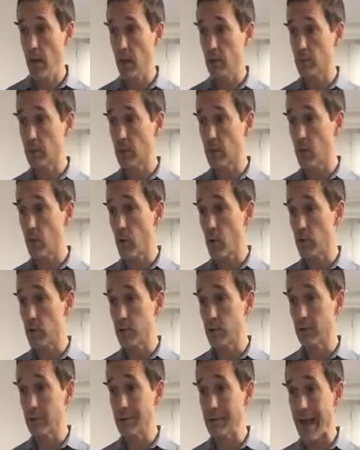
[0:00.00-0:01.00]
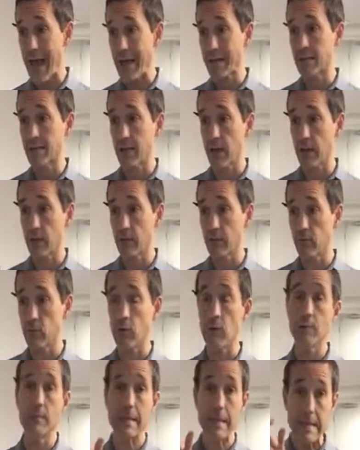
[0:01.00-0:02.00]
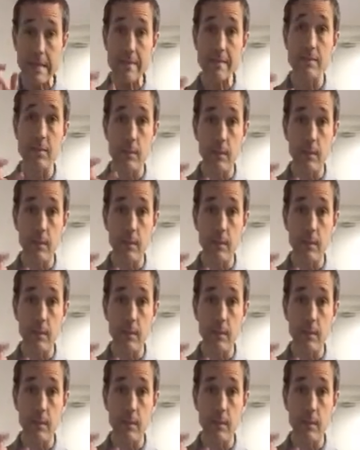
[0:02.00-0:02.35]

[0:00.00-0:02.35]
Trigger points are little knots that can form in the